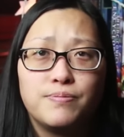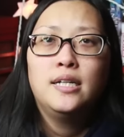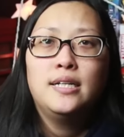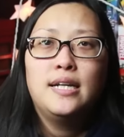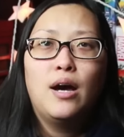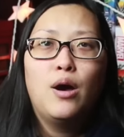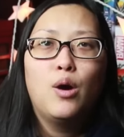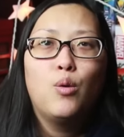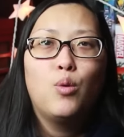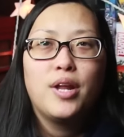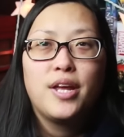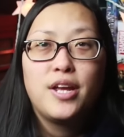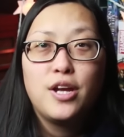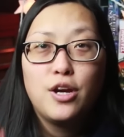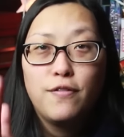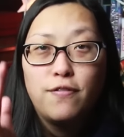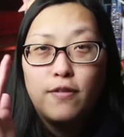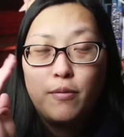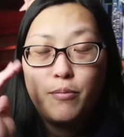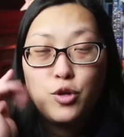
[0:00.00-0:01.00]
Now I want to
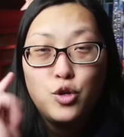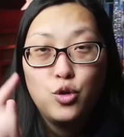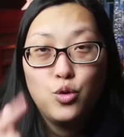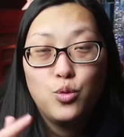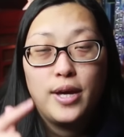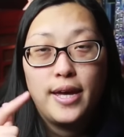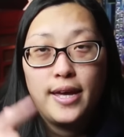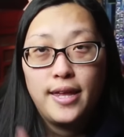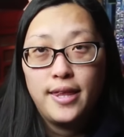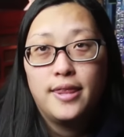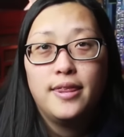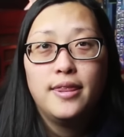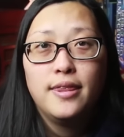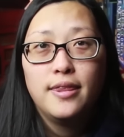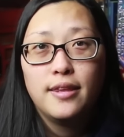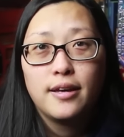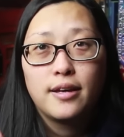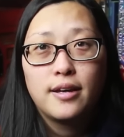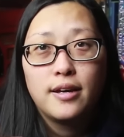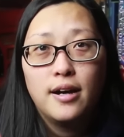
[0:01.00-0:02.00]
hear from you in
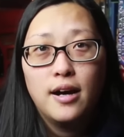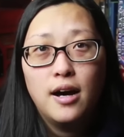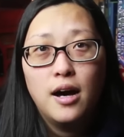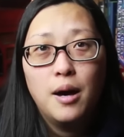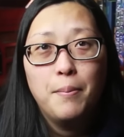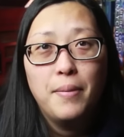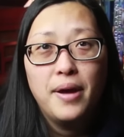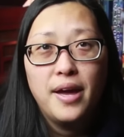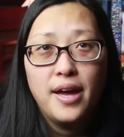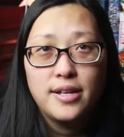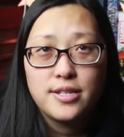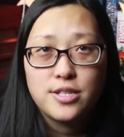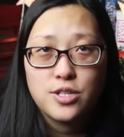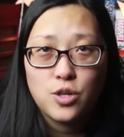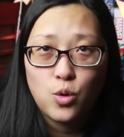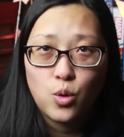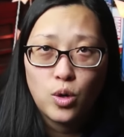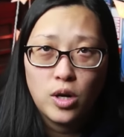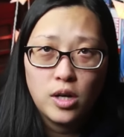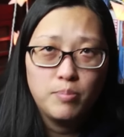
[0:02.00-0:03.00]
the comments
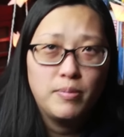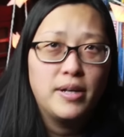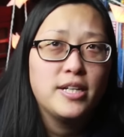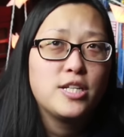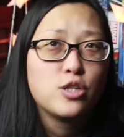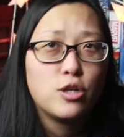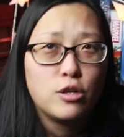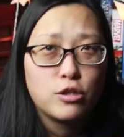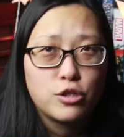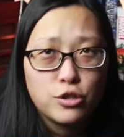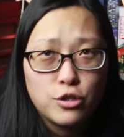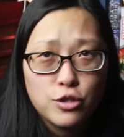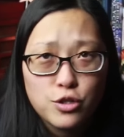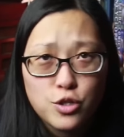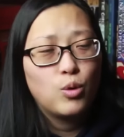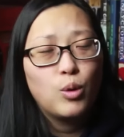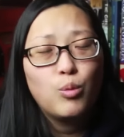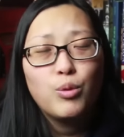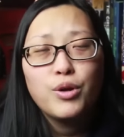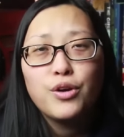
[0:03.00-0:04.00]
or on my socials.
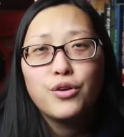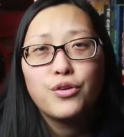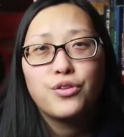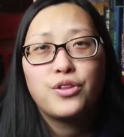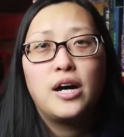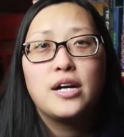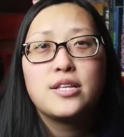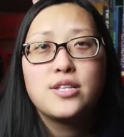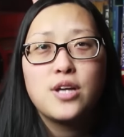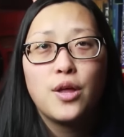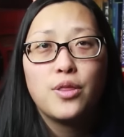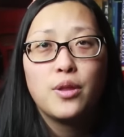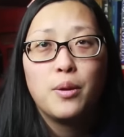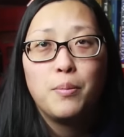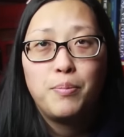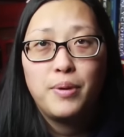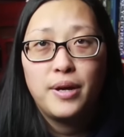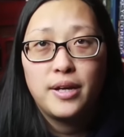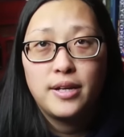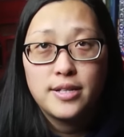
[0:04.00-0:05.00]
What were your thoughts on the
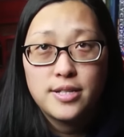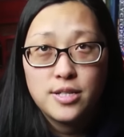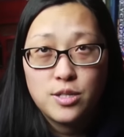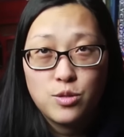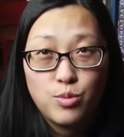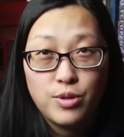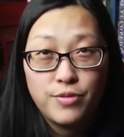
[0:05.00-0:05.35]
biggest